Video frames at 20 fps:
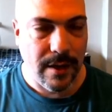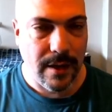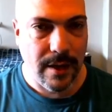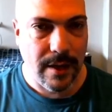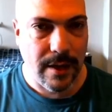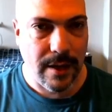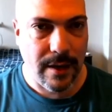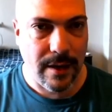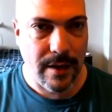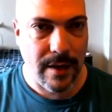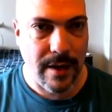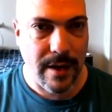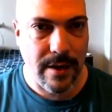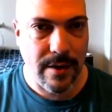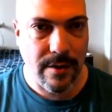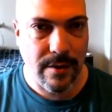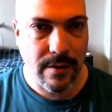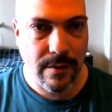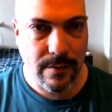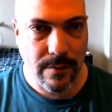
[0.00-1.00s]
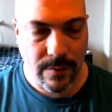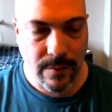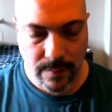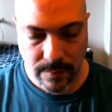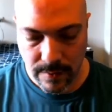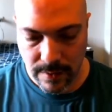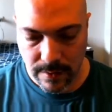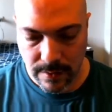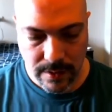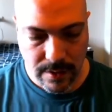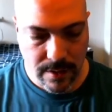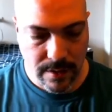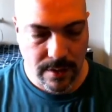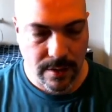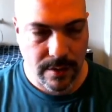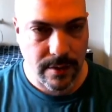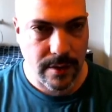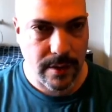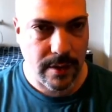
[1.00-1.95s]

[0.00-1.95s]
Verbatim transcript: And in here, we'll call